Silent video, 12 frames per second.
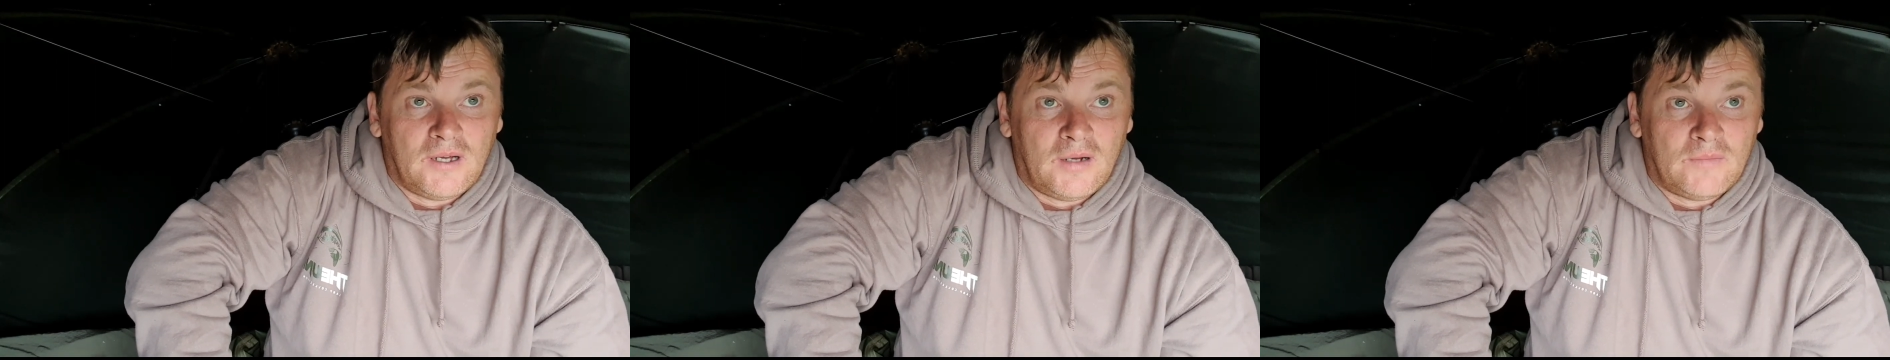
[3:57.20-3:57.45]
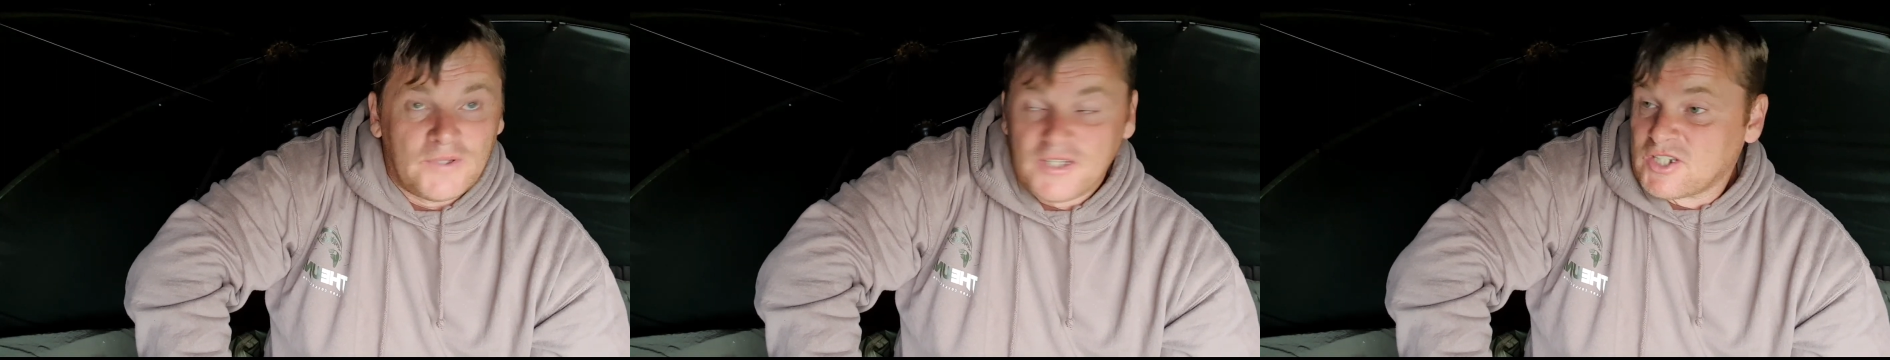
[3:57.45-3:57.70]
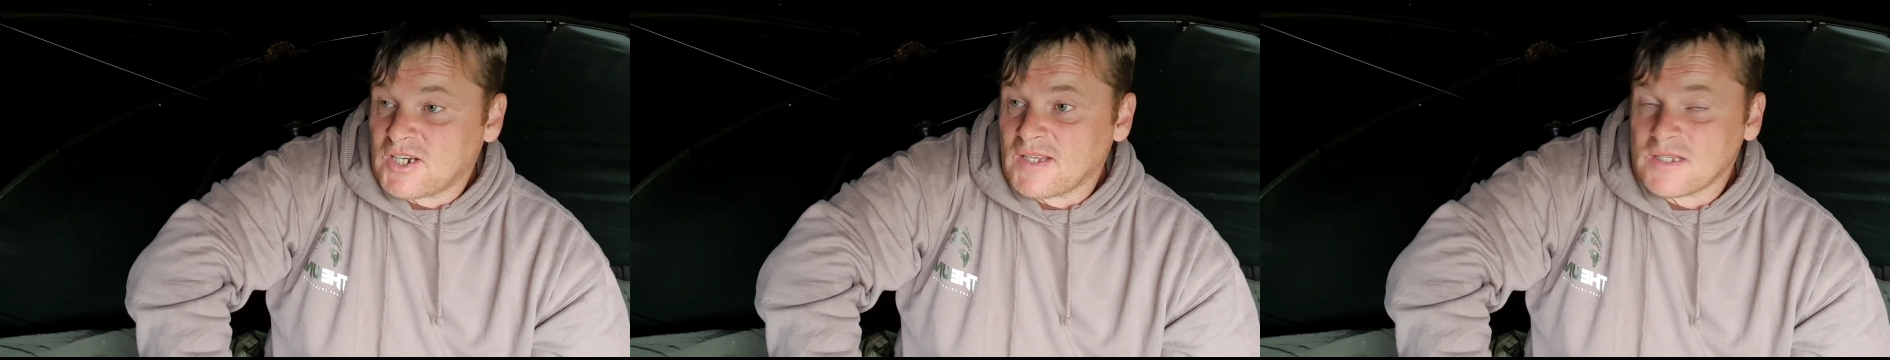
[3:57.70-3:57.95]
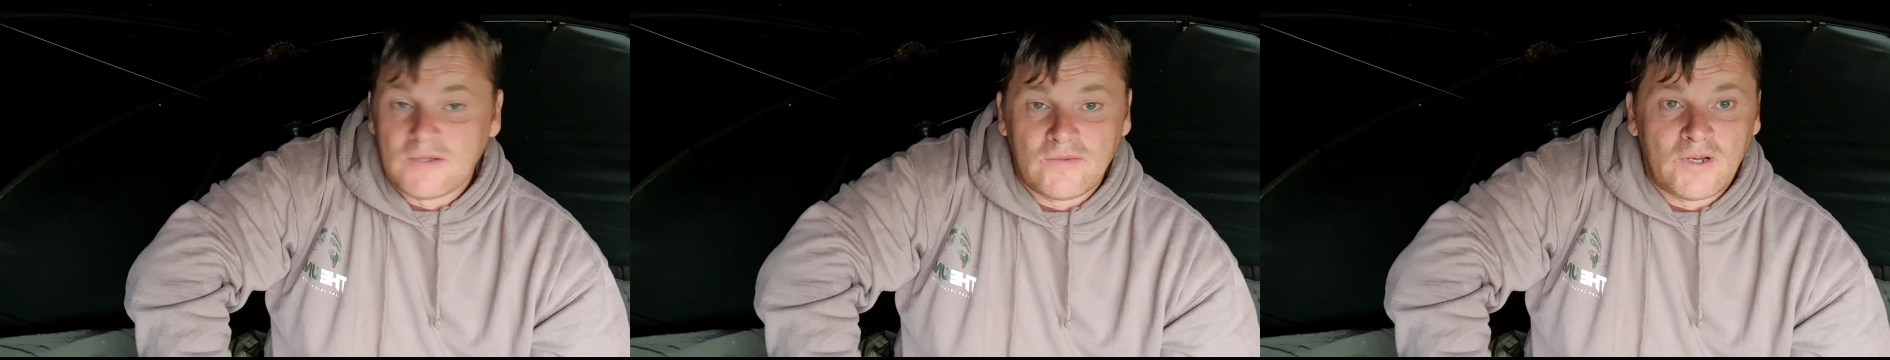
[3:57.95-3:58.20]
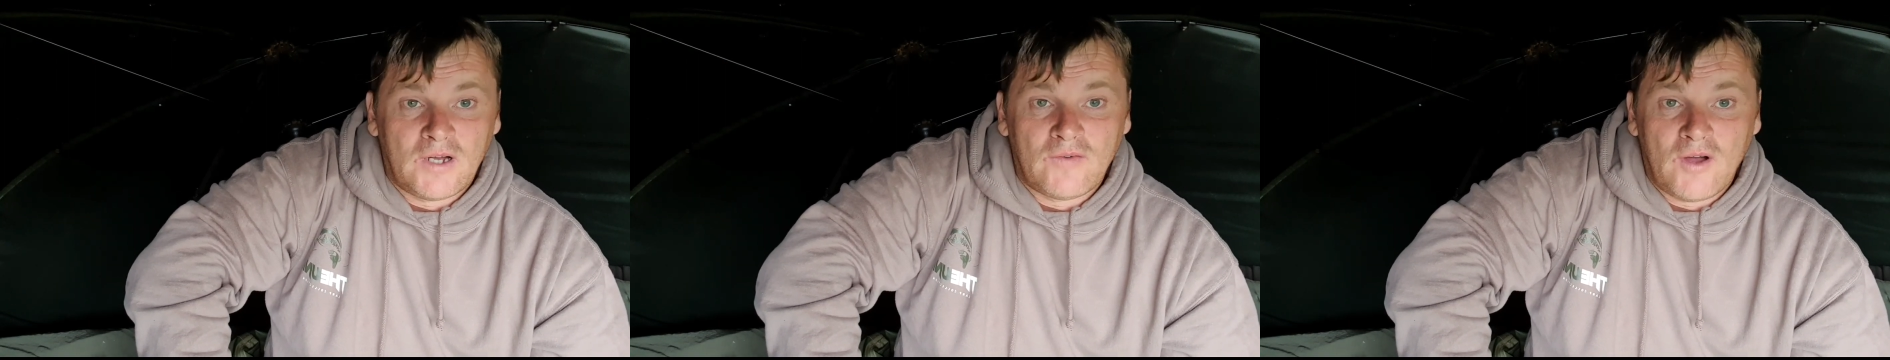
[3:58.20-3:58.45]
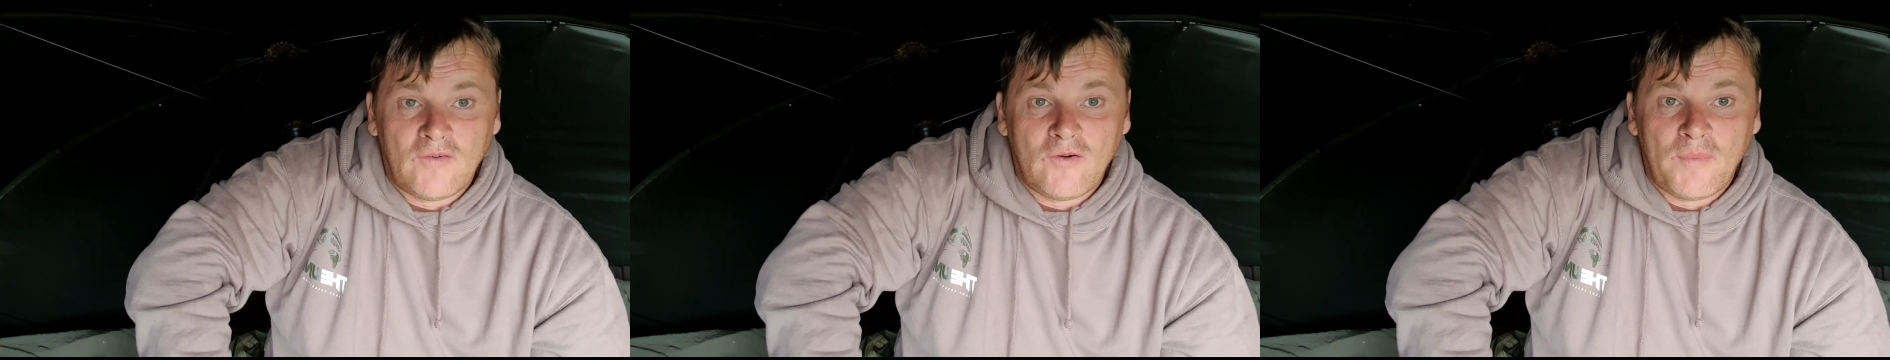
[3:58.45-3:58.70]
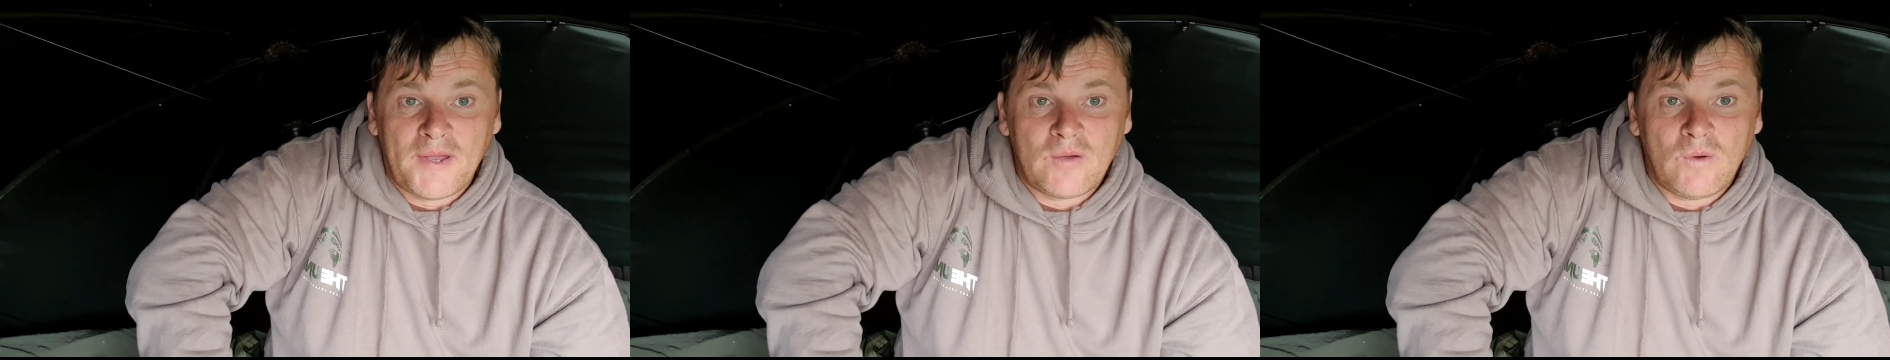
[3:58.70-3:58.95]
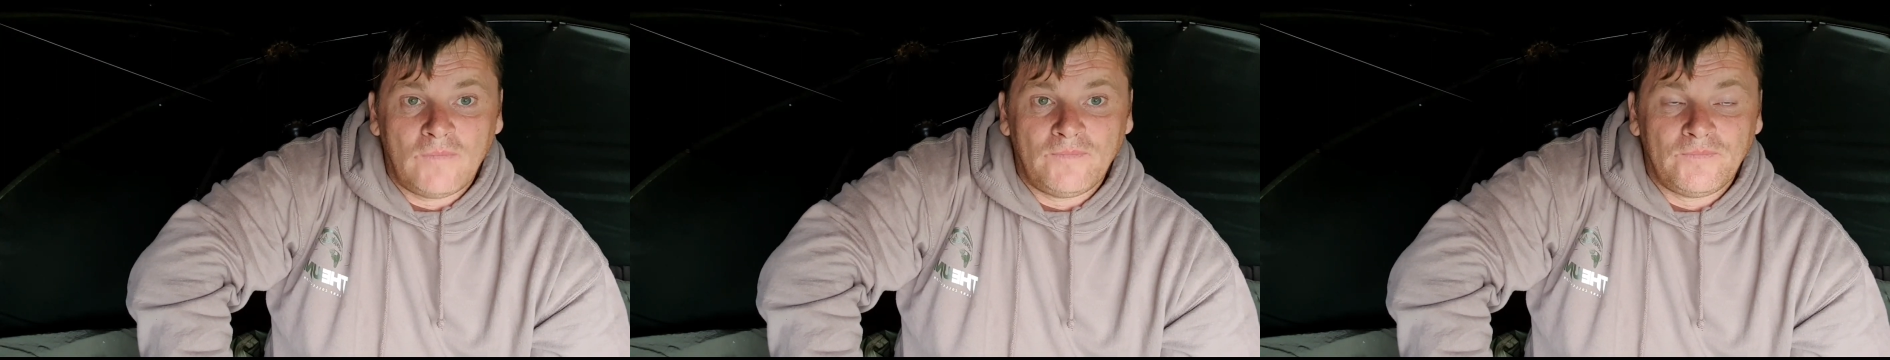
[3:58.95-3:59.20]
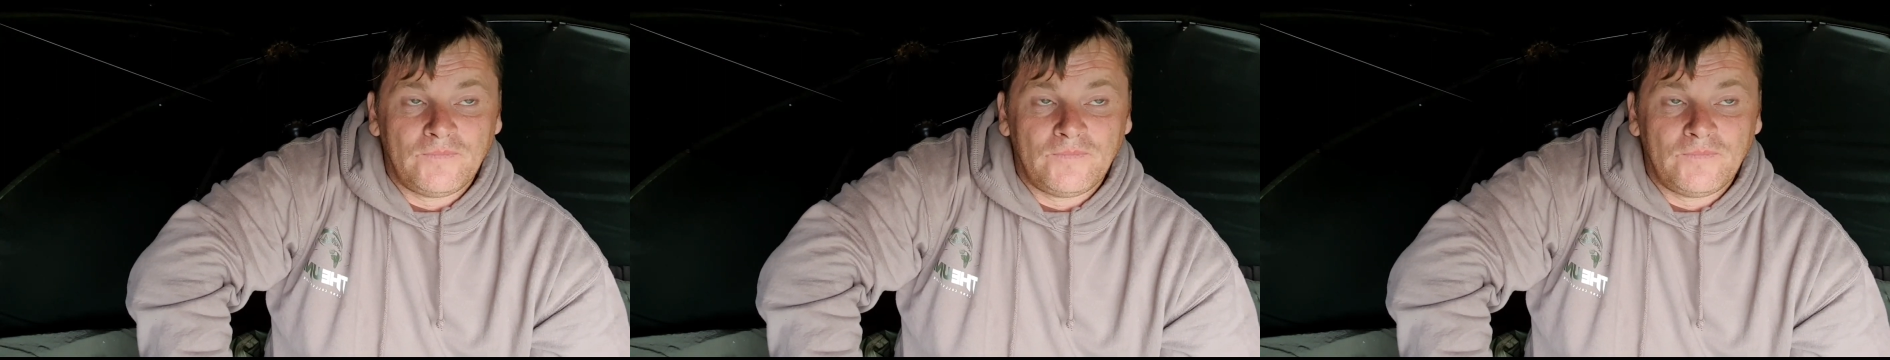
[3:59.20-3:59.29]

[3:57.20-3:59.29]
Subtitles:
and with a chance of a big one.